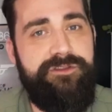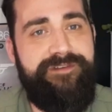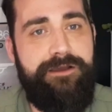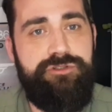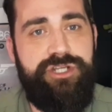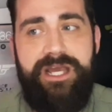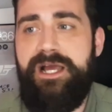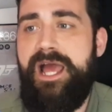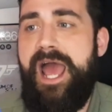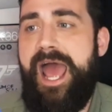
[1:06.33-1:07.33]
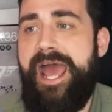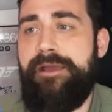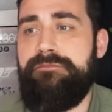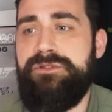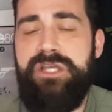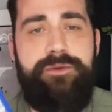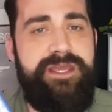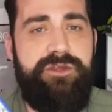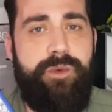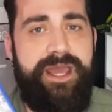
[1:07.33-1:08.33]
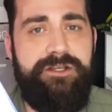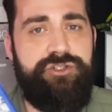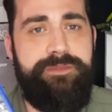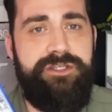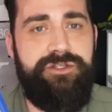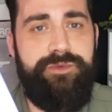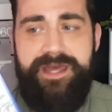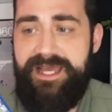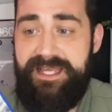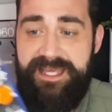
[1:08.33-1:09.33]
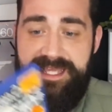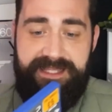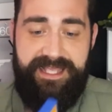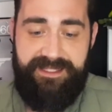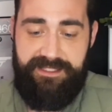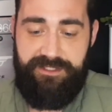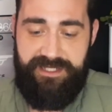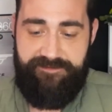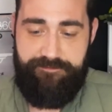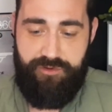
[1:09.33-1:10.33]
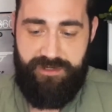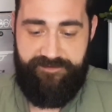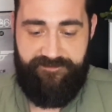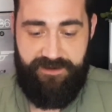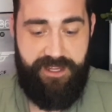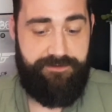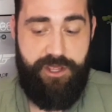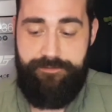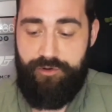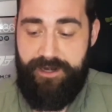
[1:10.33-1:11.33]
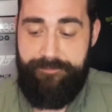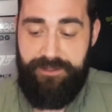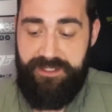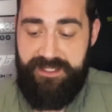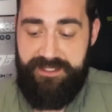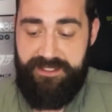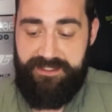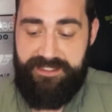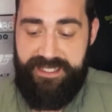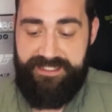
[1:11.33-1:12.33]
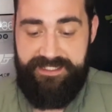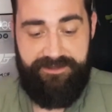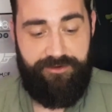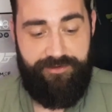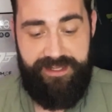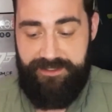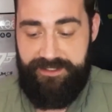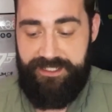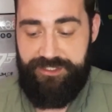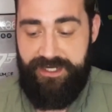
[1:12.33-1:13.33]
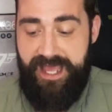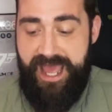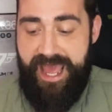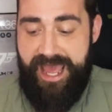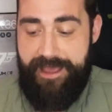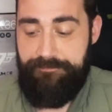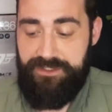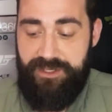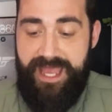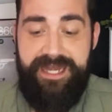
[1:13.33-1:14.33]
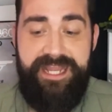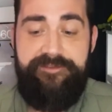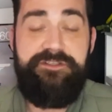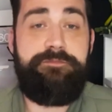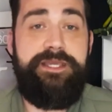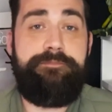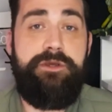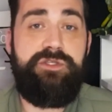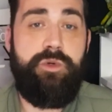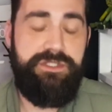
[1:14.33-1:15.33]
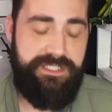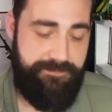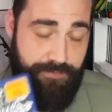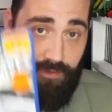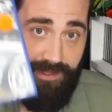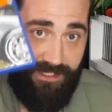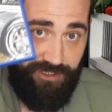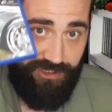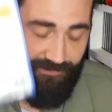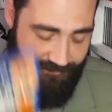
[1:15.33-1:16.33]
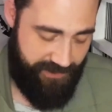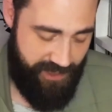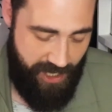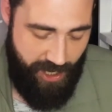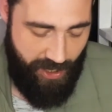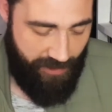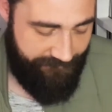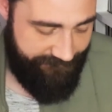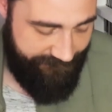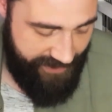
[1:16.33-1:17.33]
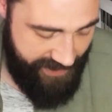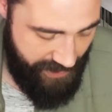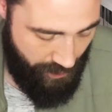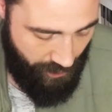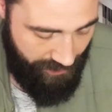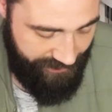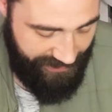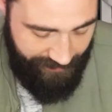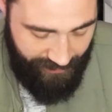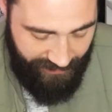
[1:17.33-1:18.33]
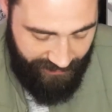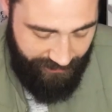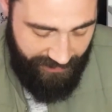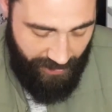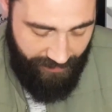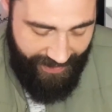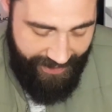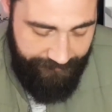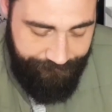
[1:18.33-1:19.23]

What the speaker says: voucher. So either way, I should be good with that. It doesn't have the booklet for it. No booklet, but the disc is in great condition. So yeah, Need for Speed Most Wanted. Bought that just off the gentleman as soon as I got there.